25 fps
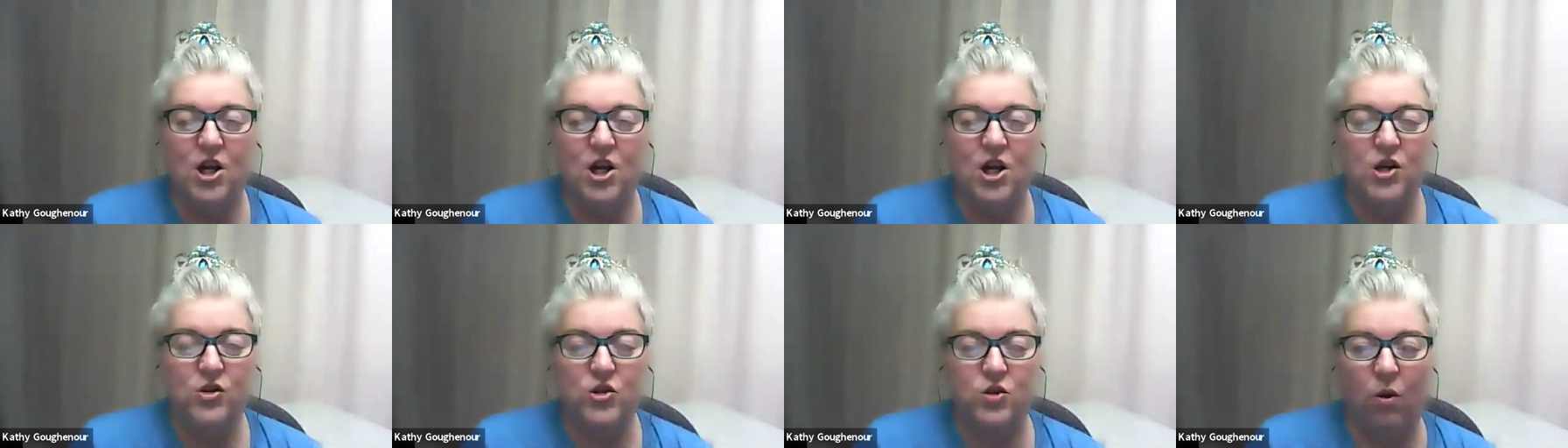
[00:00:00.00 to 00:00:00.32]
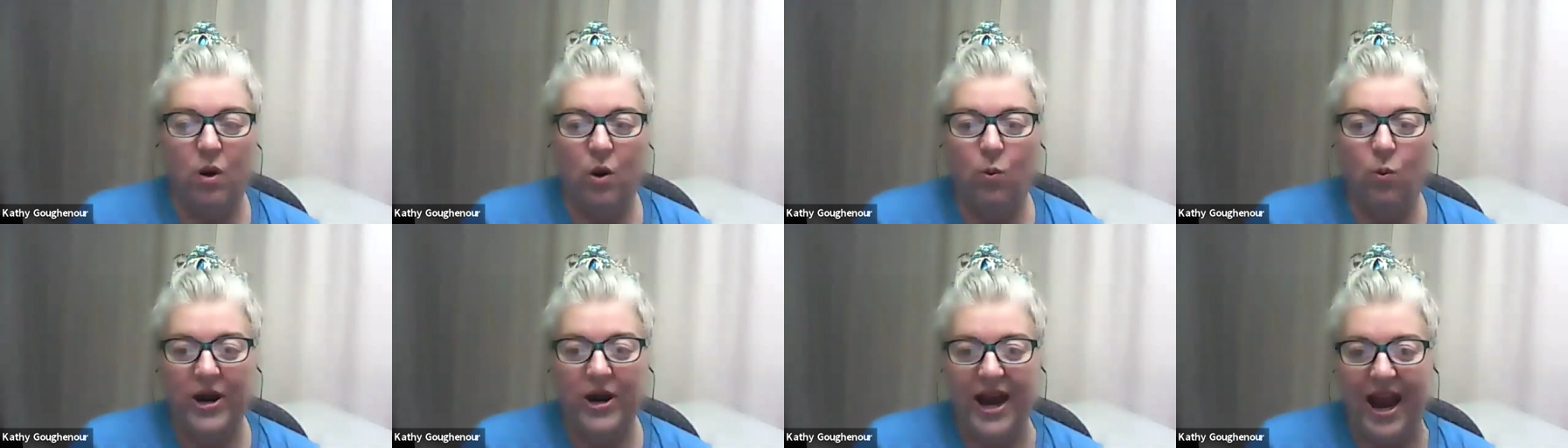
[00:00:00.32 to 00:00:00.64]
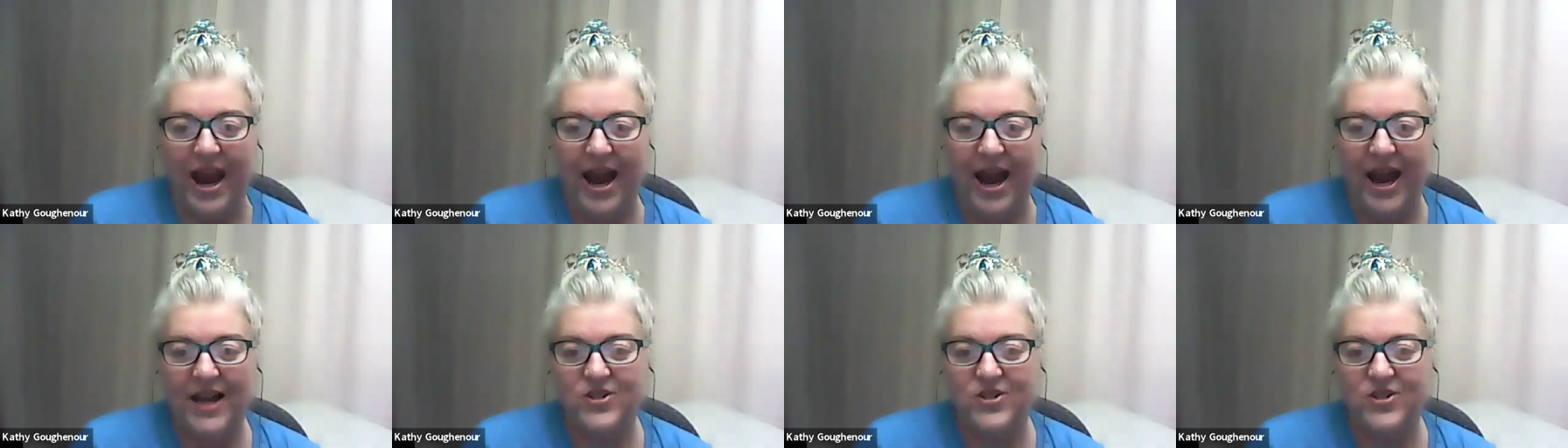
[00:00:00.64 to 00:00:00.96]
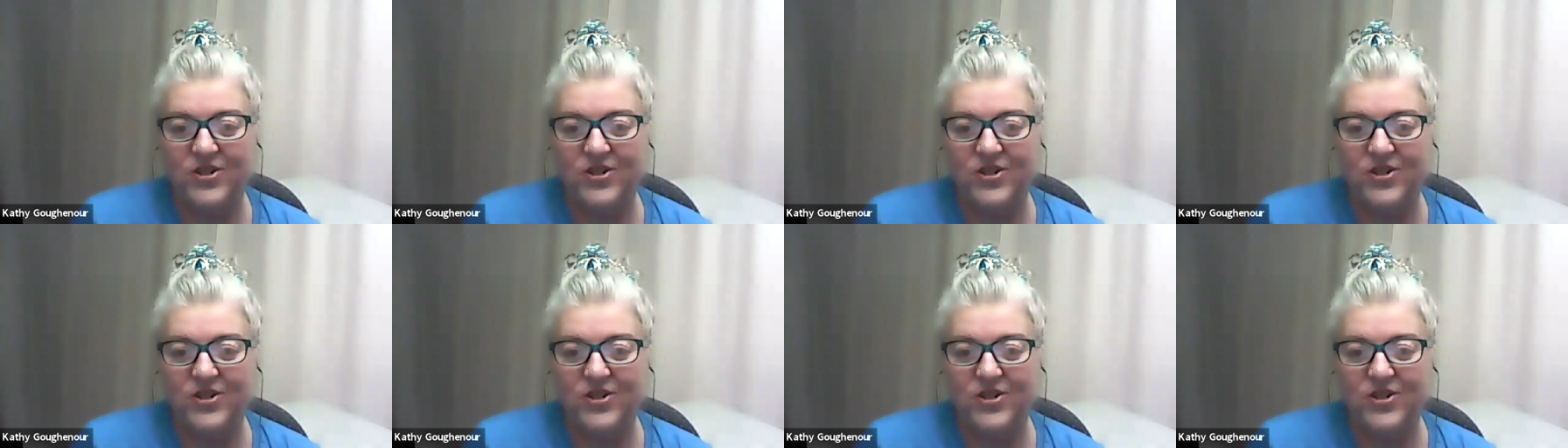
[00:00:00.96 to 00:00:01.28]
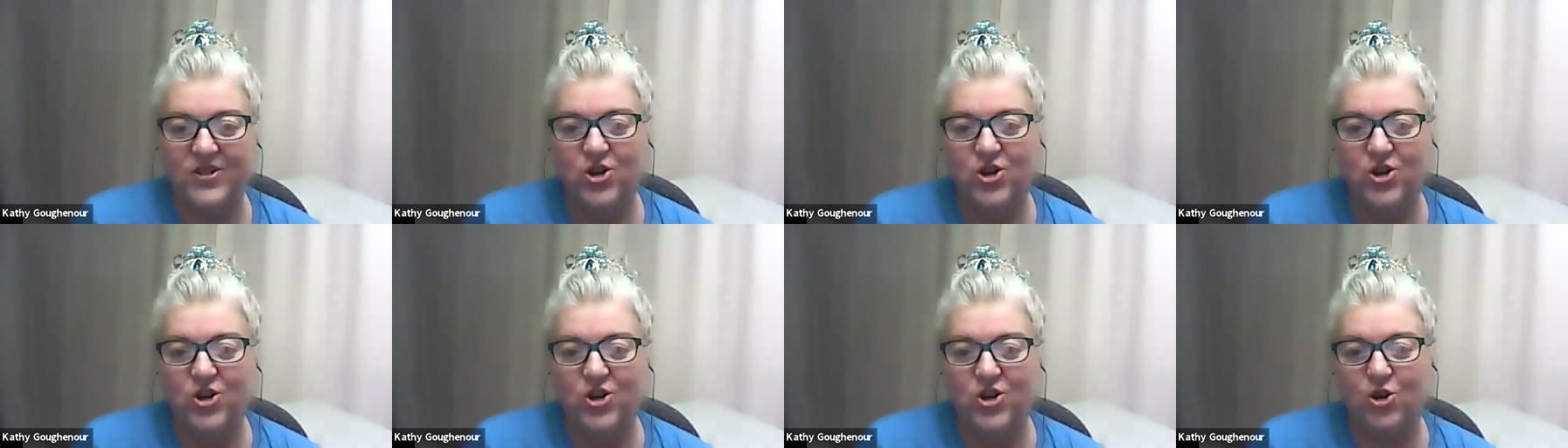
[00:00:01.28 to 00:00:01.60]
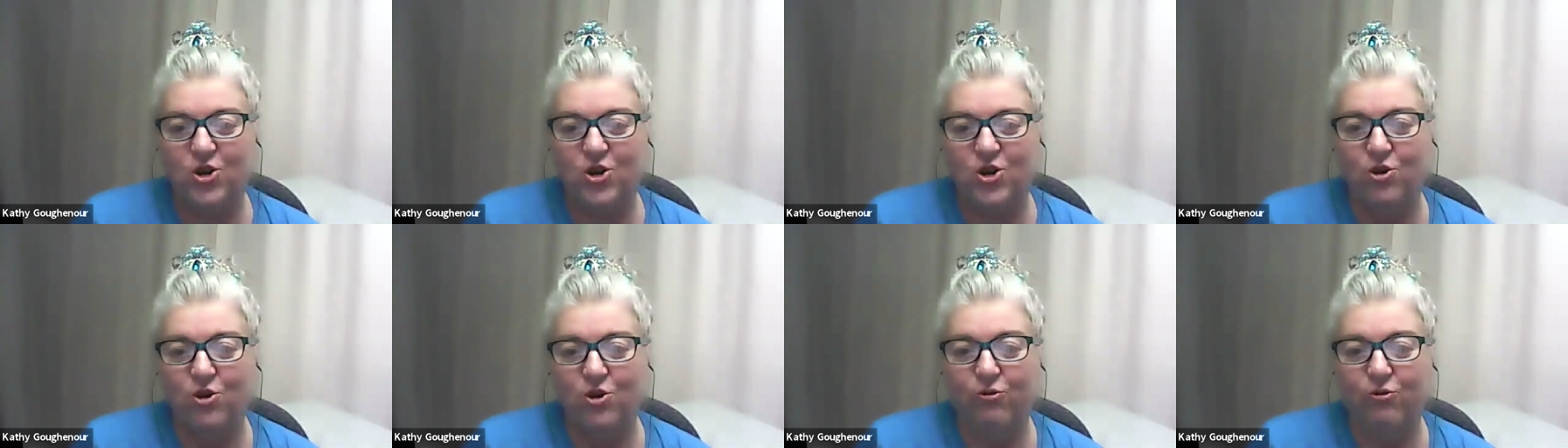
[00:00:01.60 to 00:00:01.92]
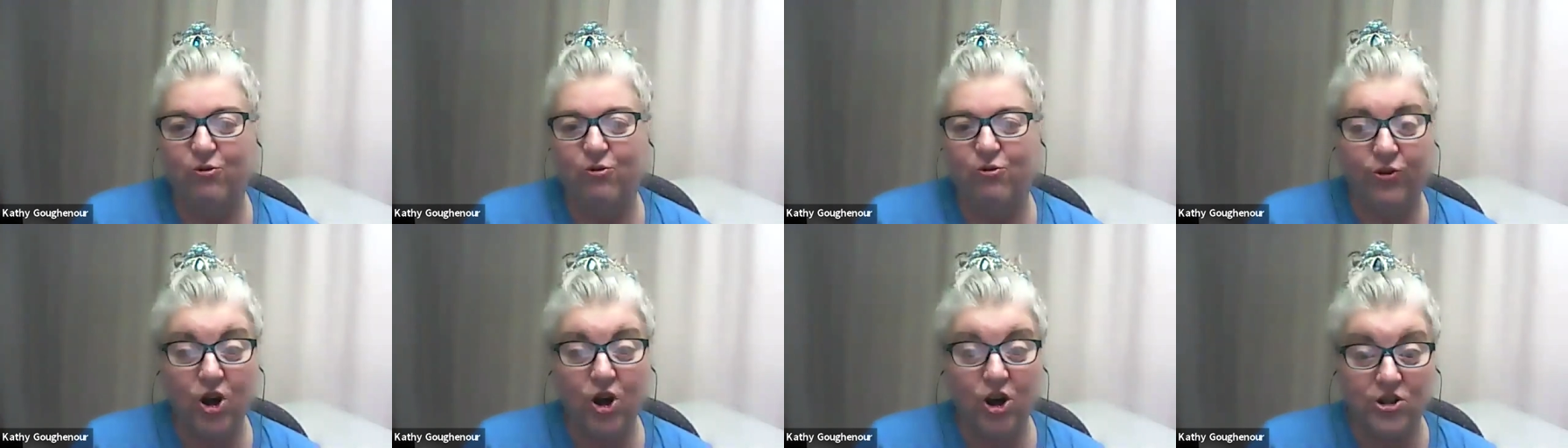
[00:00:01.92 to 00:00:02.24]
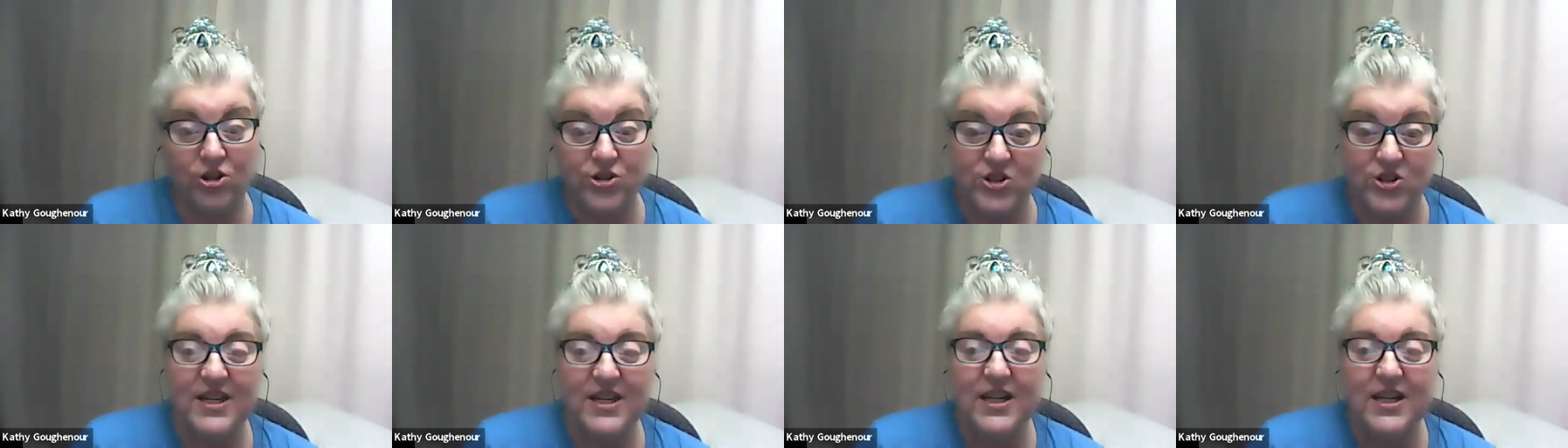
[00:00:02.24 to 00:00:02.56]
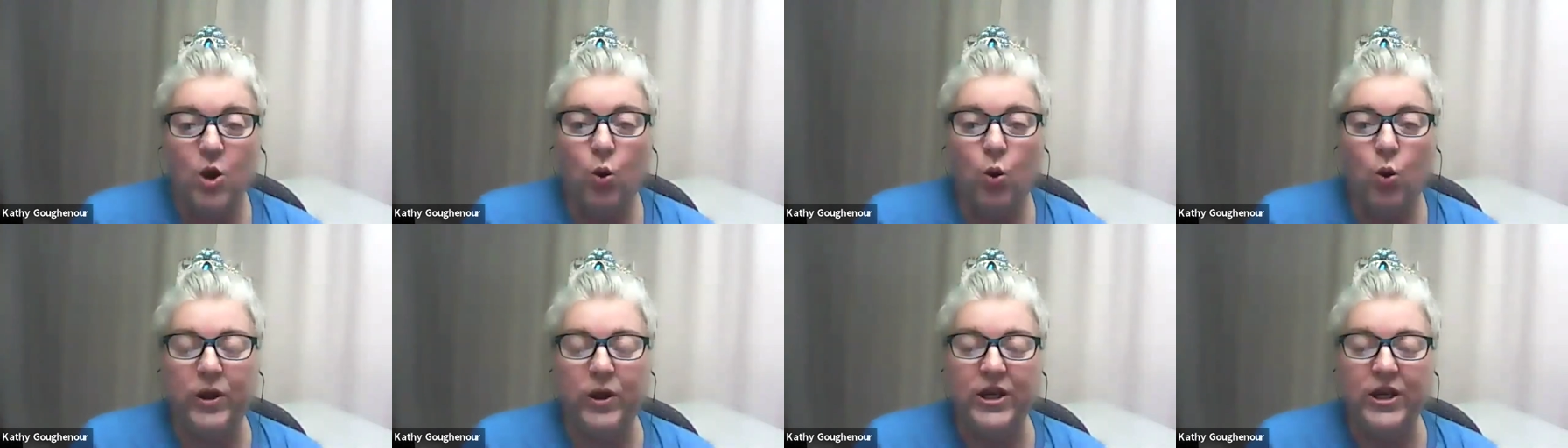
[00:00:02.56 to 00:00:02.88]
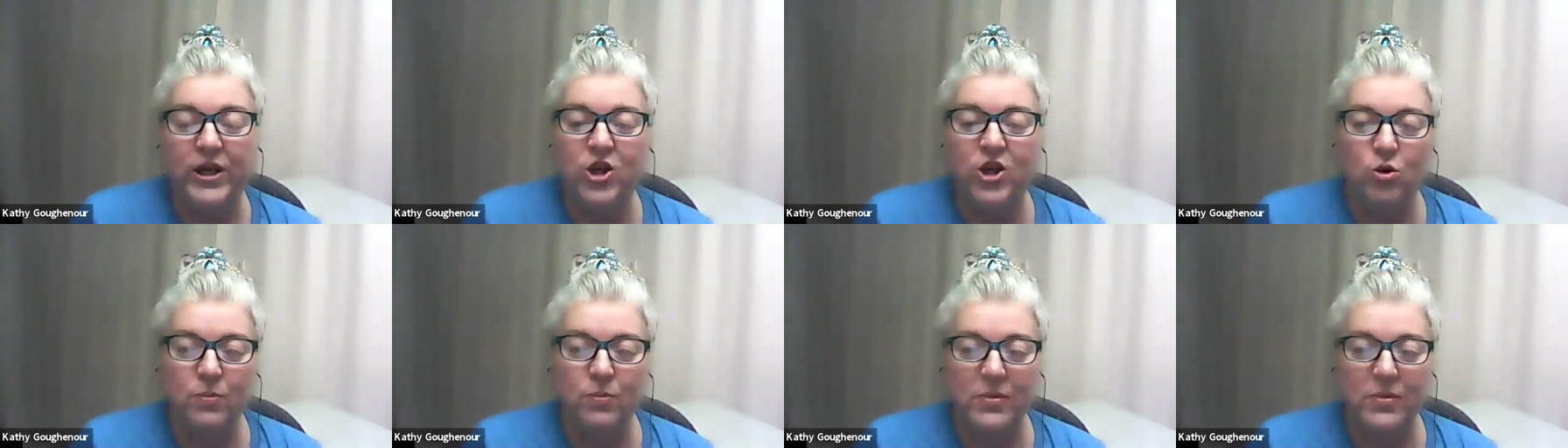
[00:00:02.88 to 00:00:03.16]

So I want to ask you first